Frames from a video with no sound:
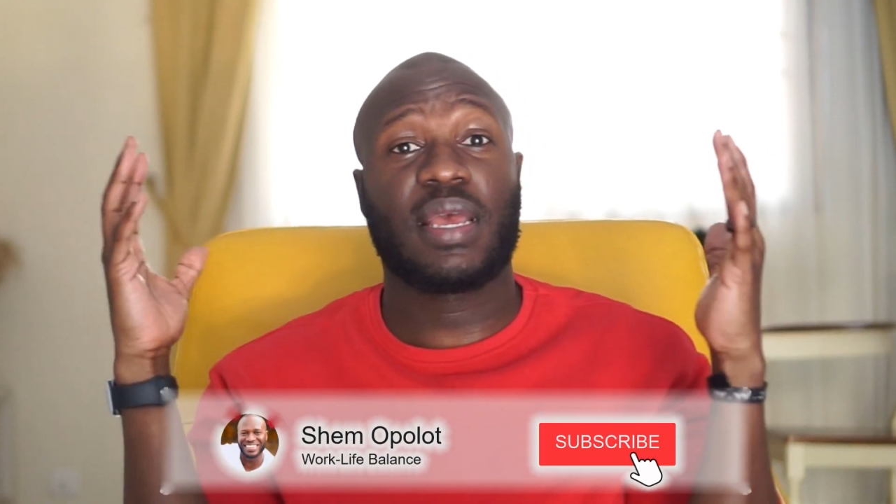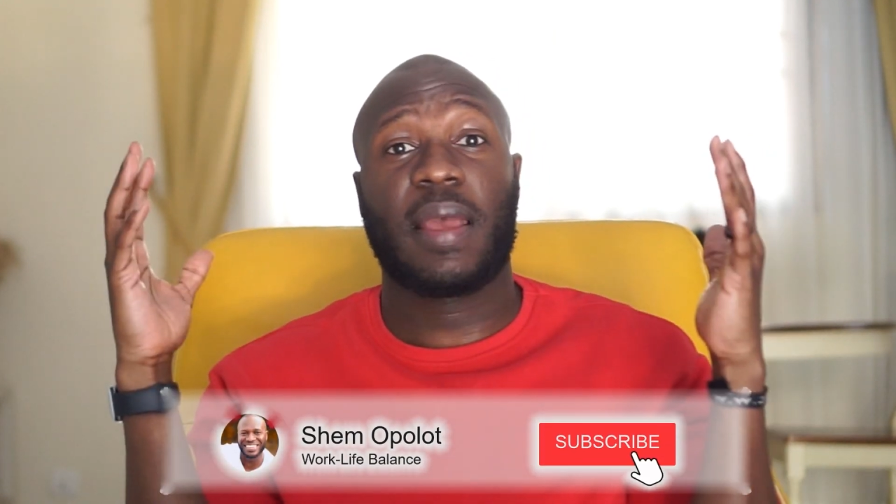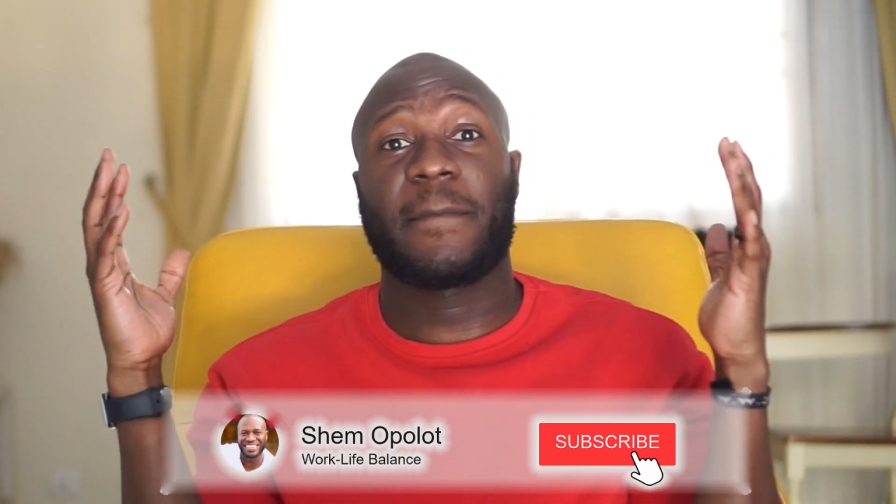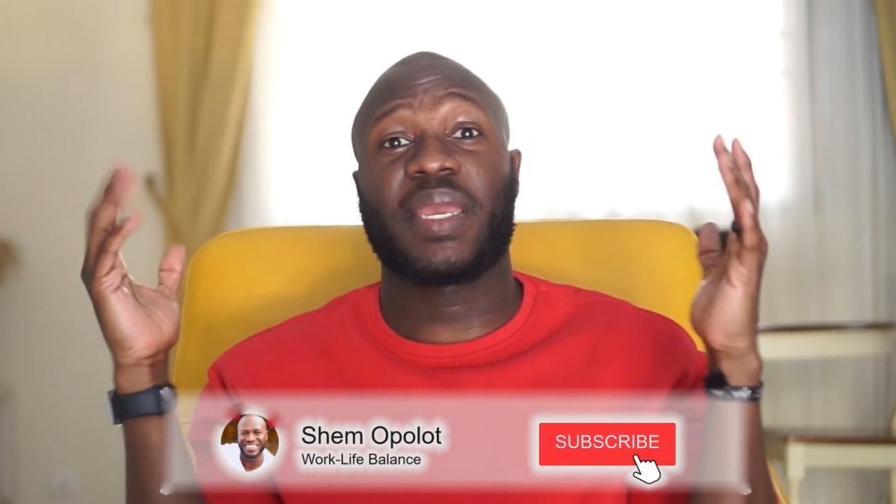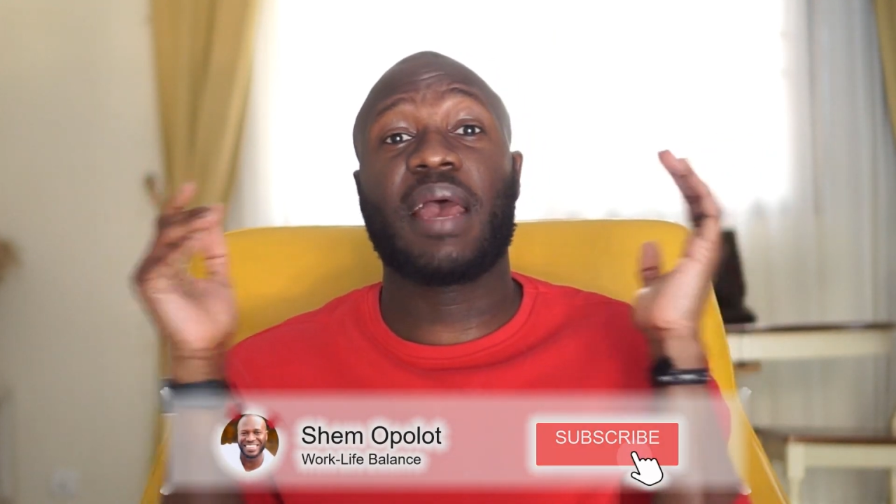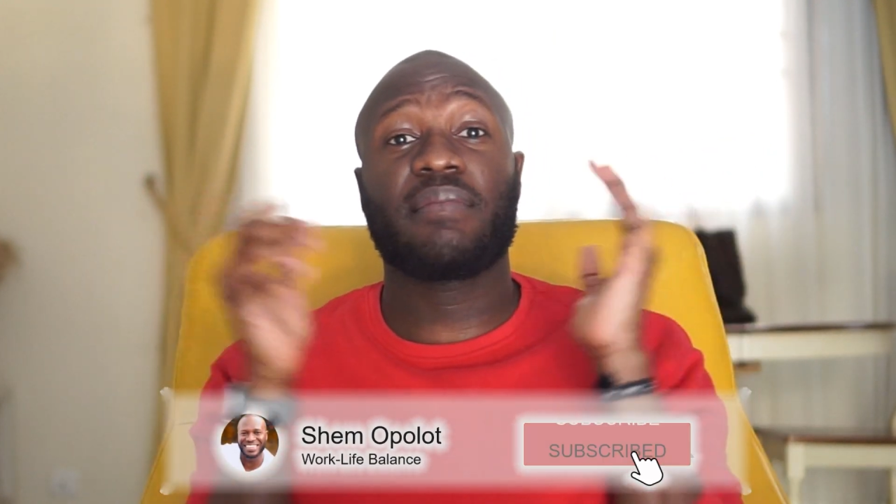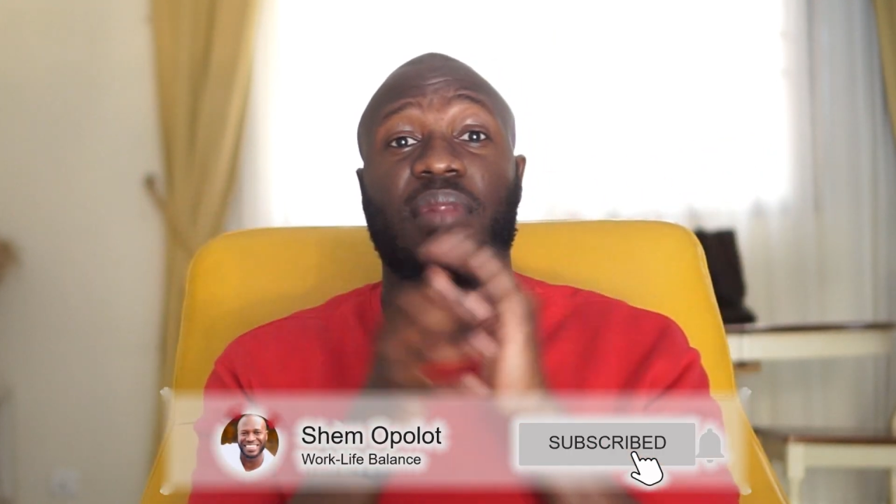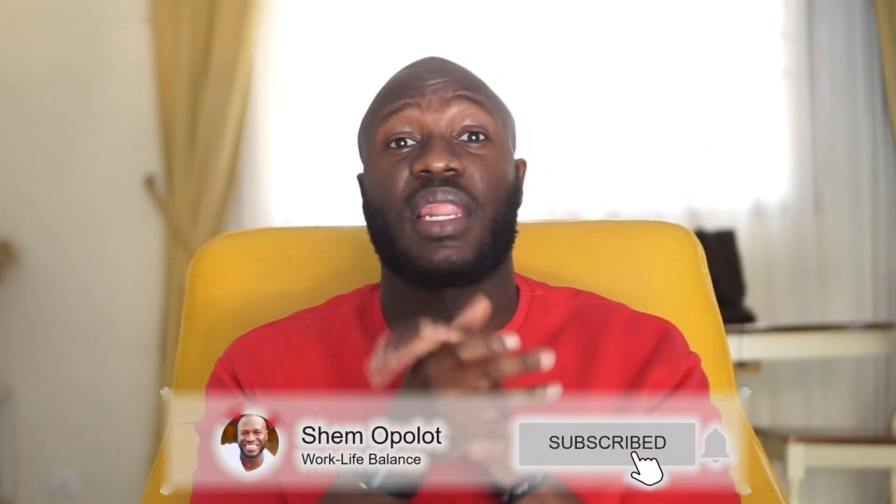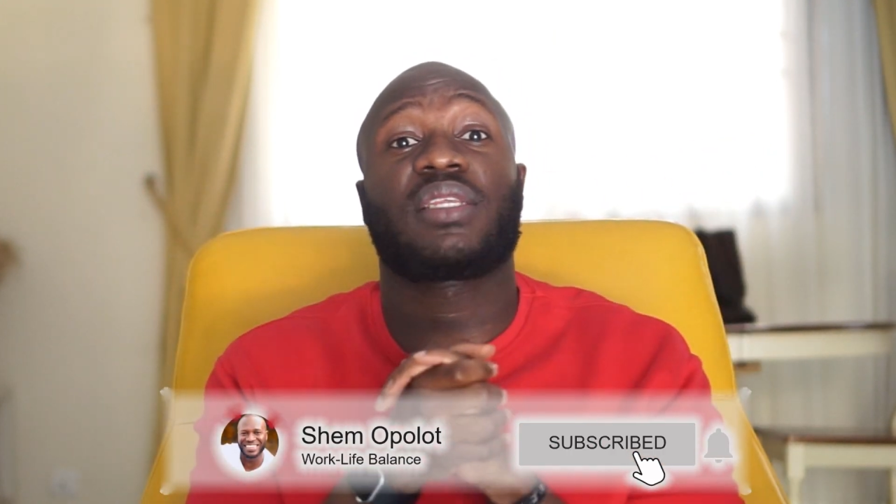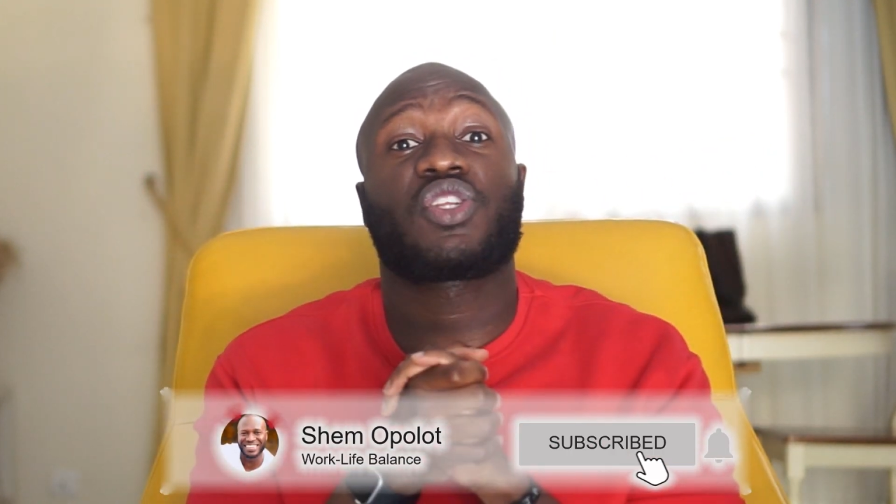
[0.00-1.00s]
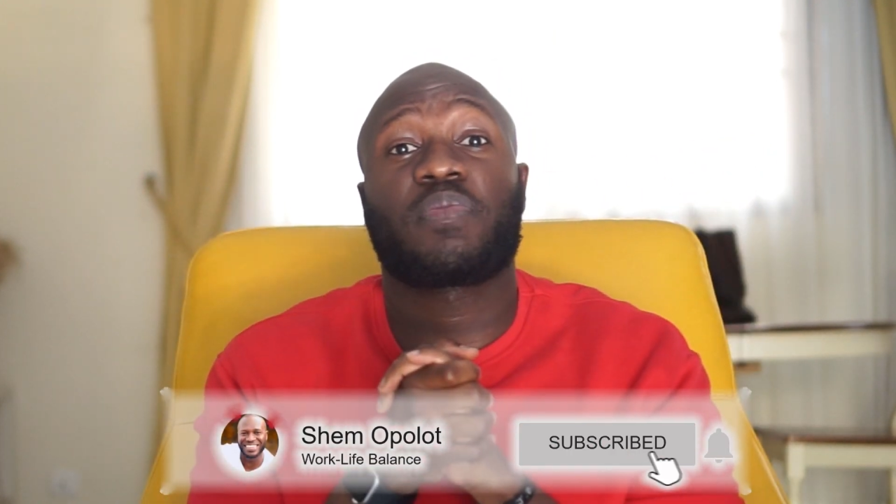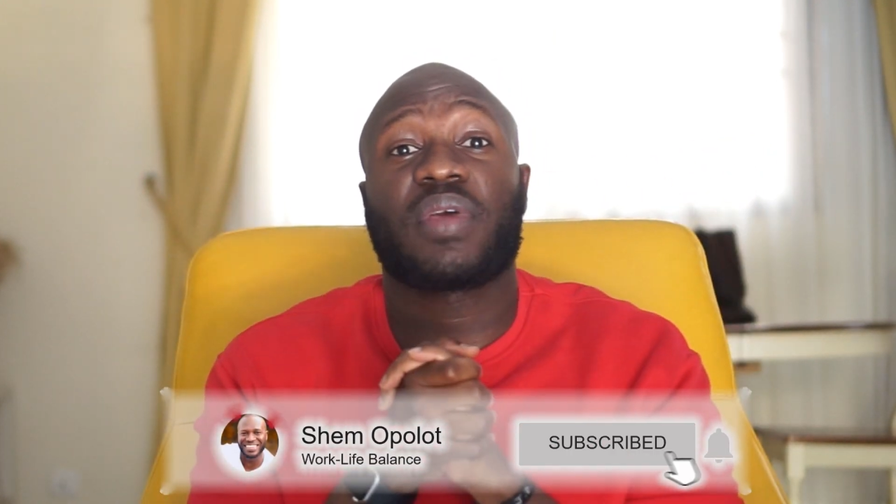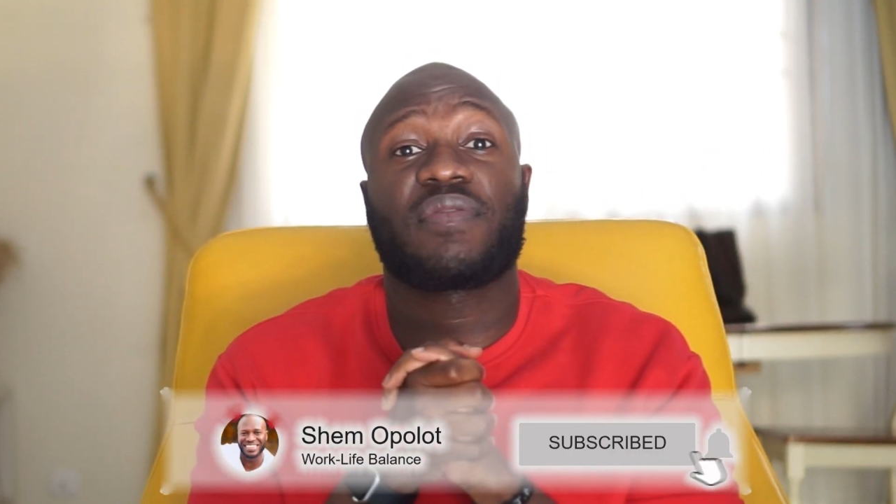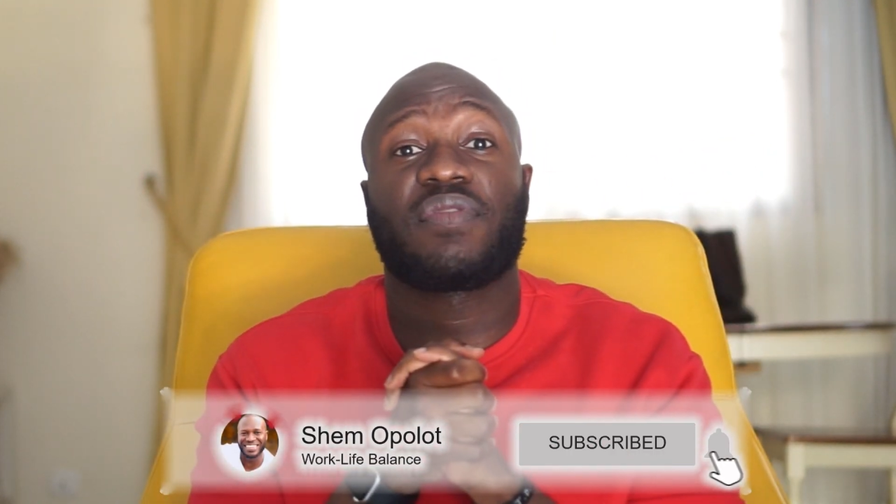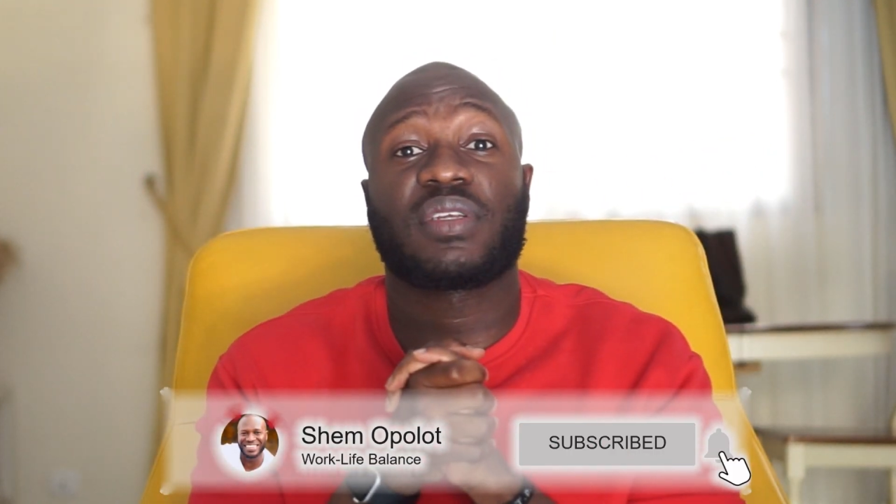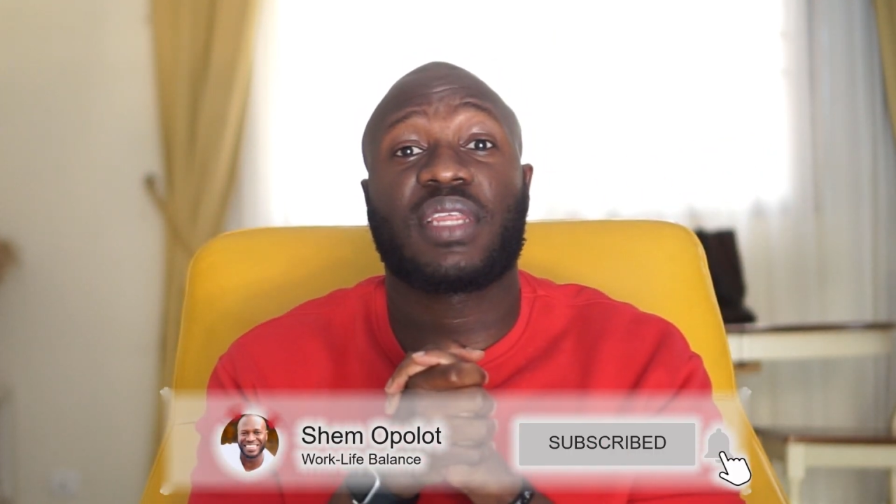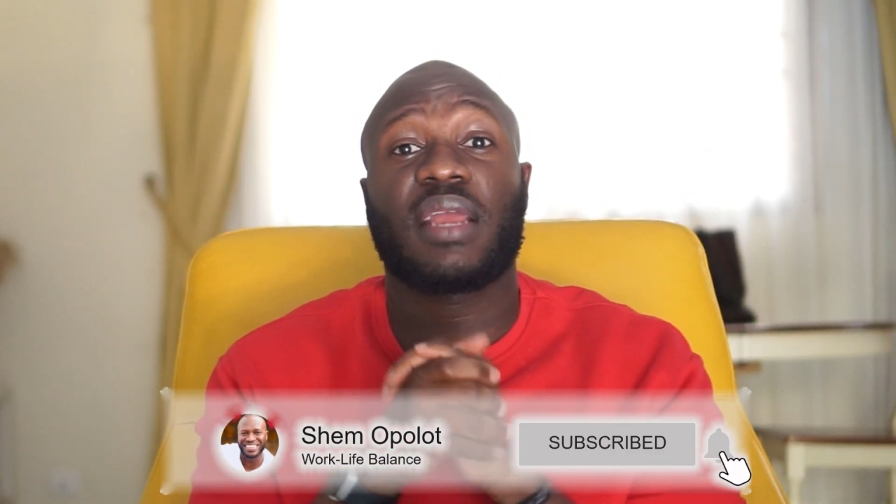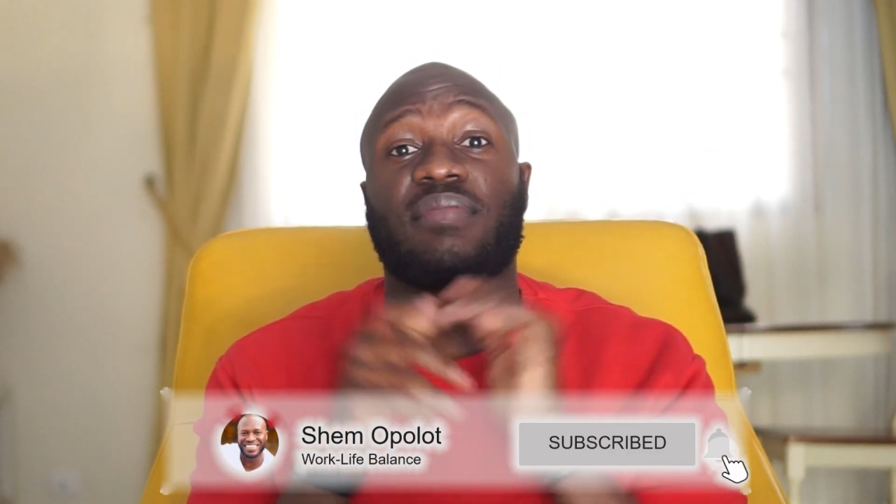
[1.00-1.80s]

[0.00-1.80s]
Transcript: But yeah, let's stop there for today.